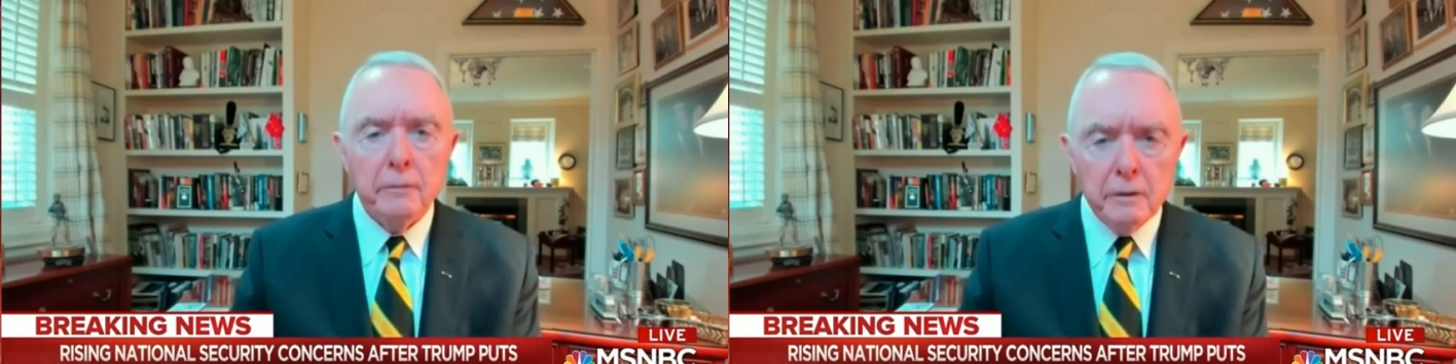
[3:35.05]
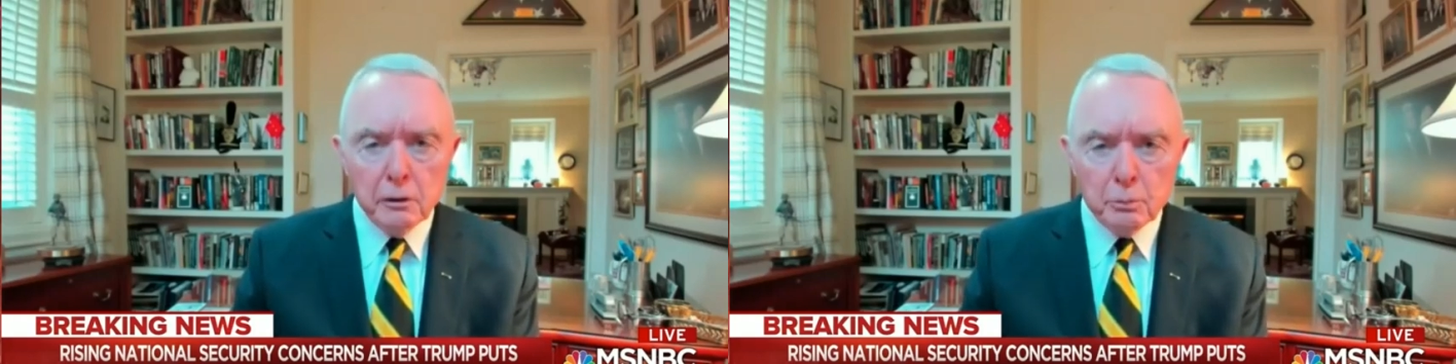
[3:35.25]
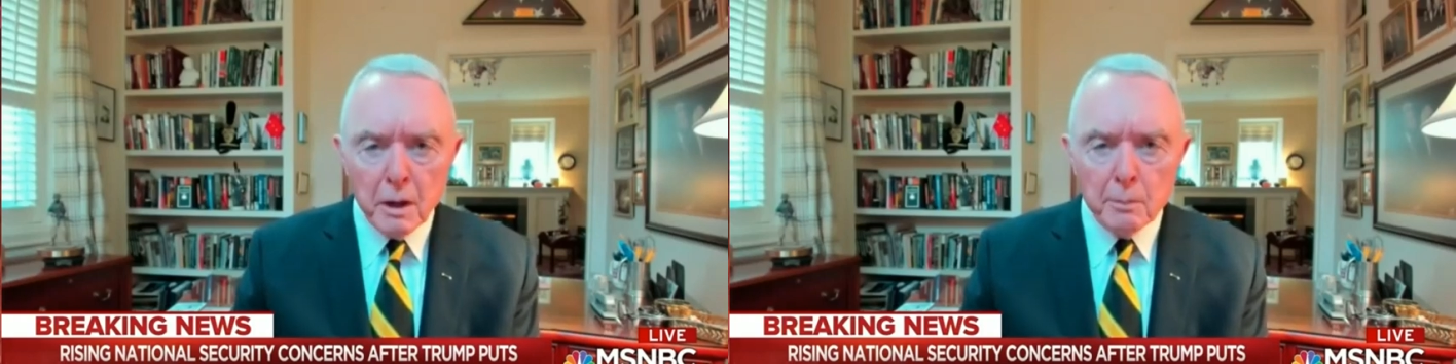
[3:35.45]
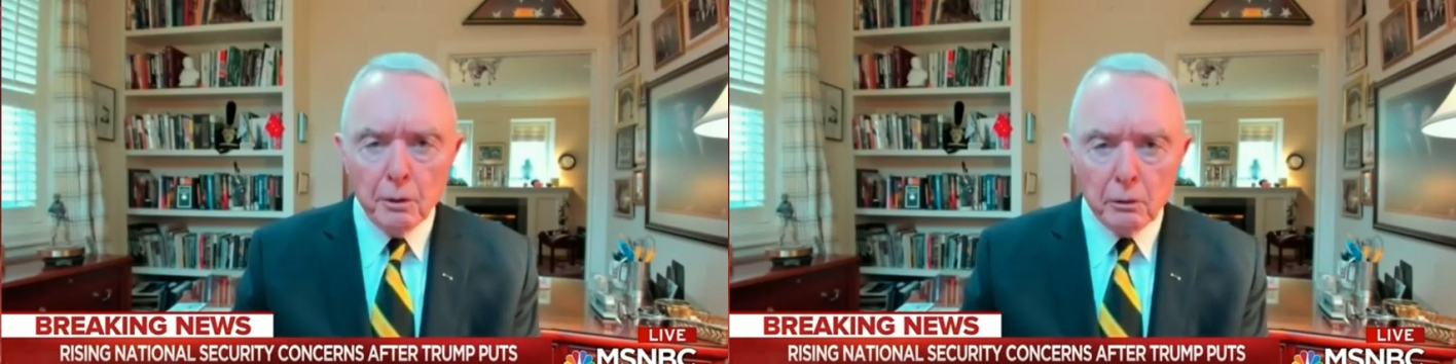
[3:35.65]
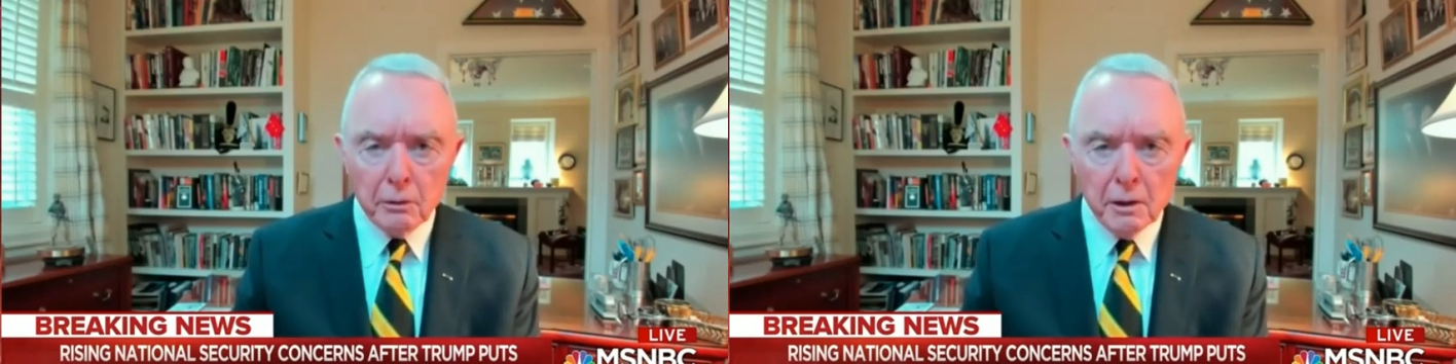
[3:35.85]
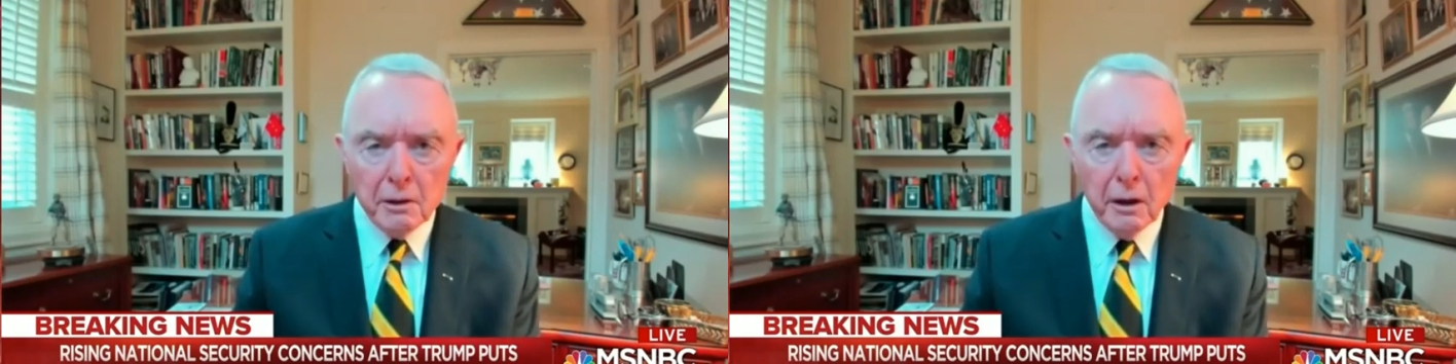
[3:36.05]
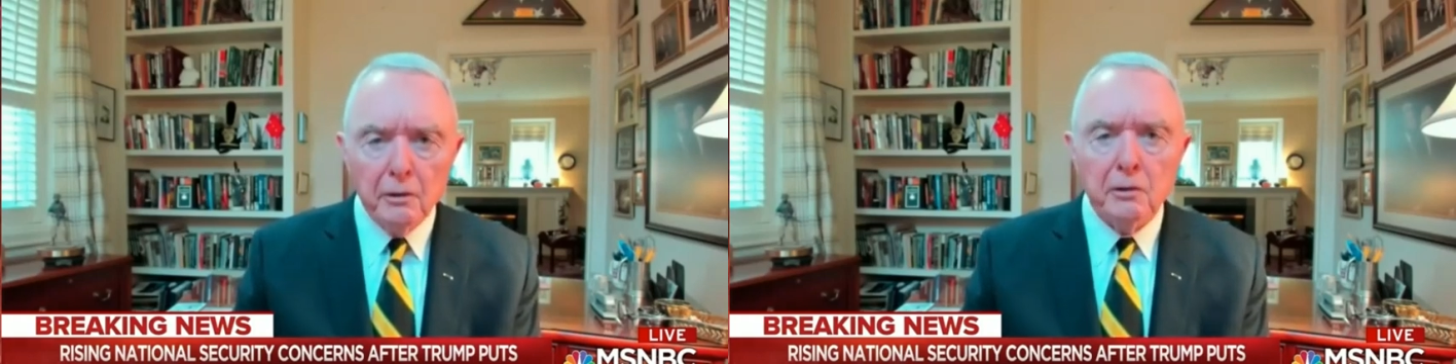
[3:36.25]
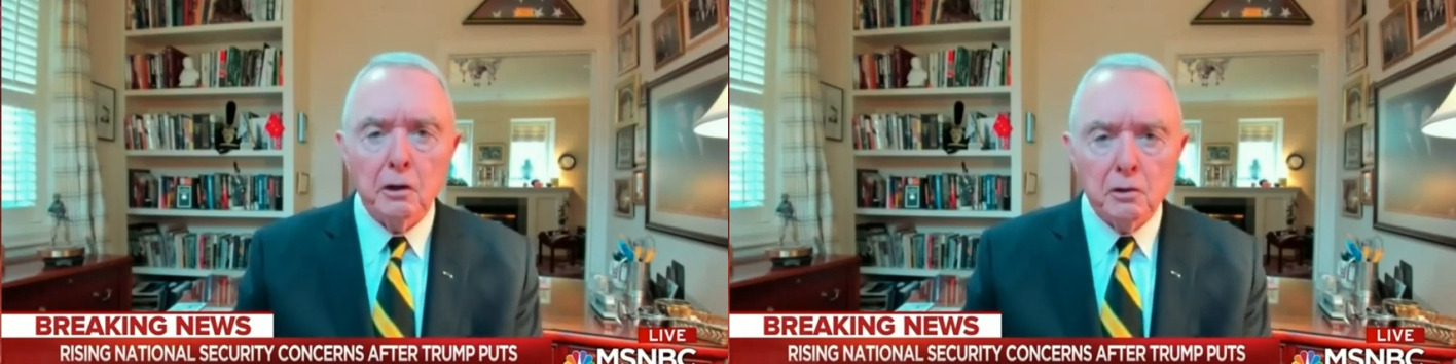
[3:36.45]
These people are in
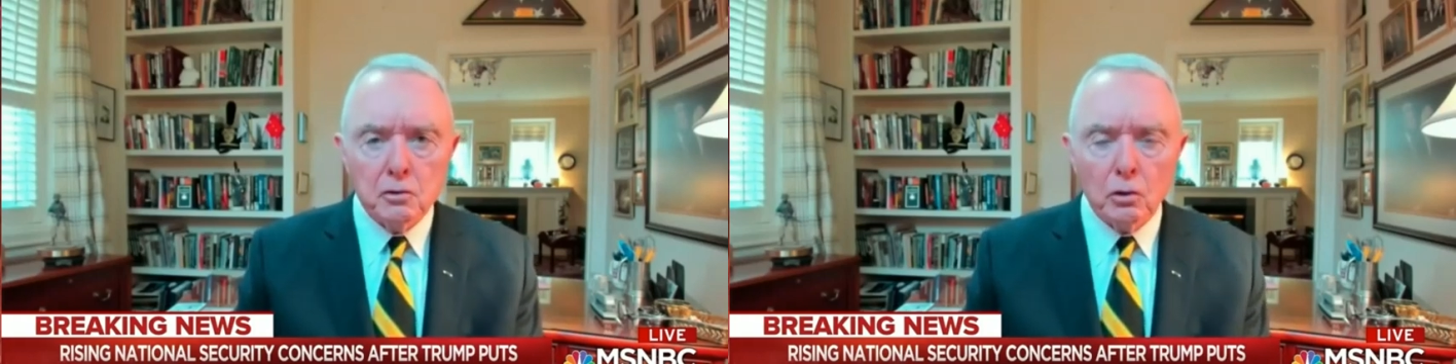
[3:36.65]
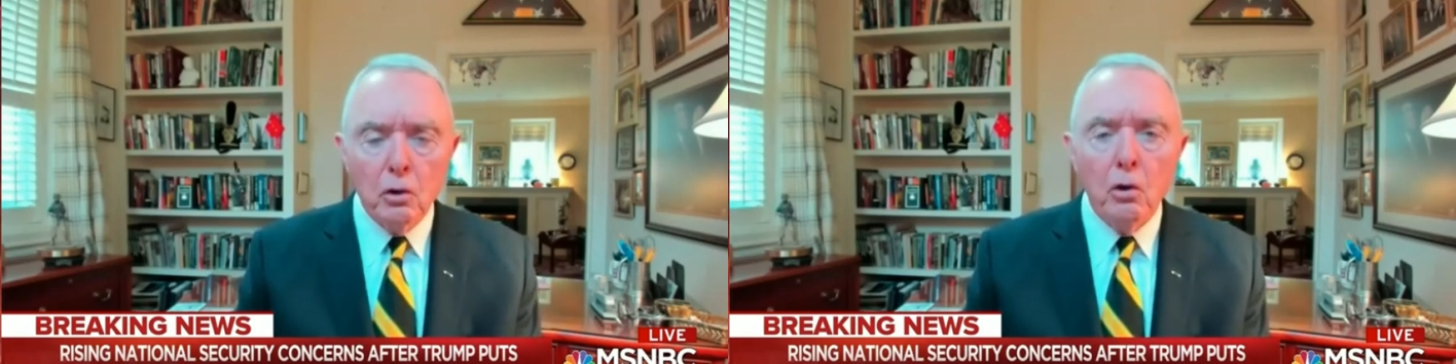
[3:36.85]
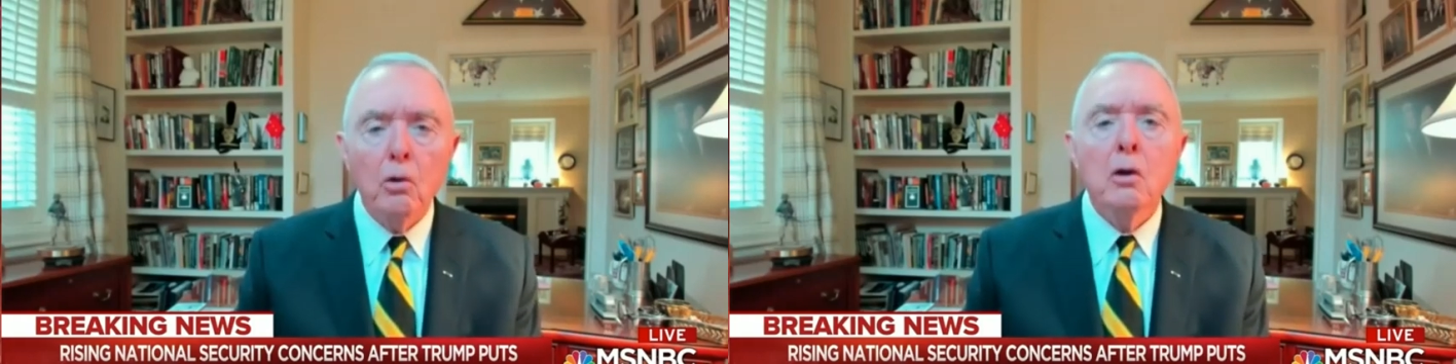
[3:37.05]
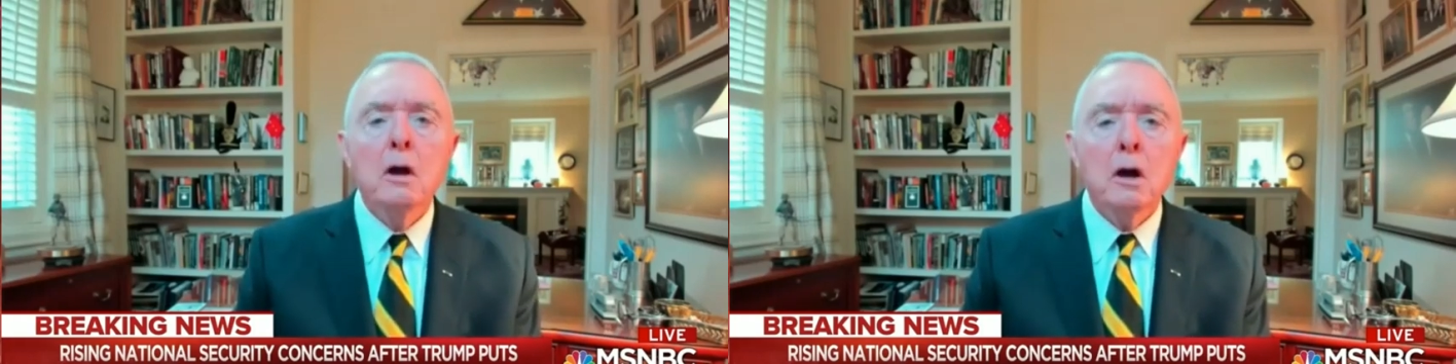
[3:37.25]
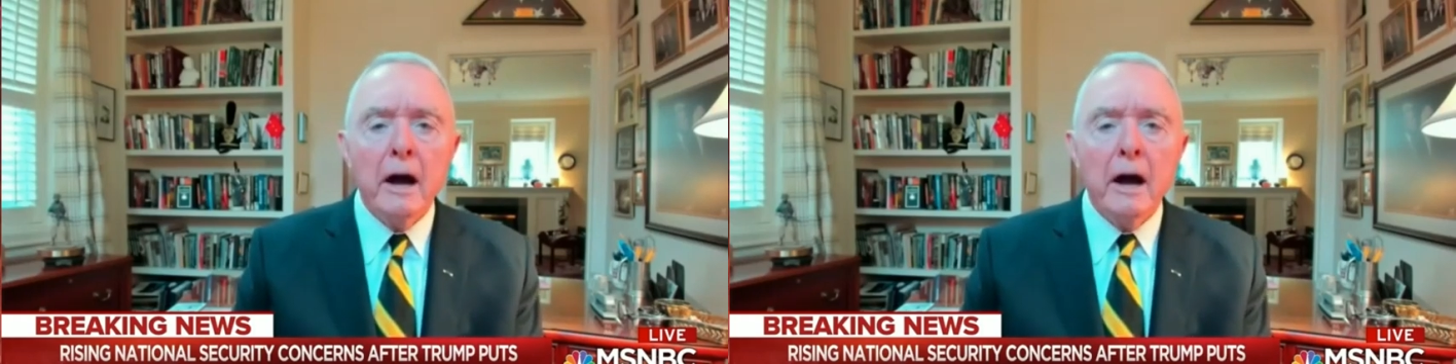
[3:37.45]
there to control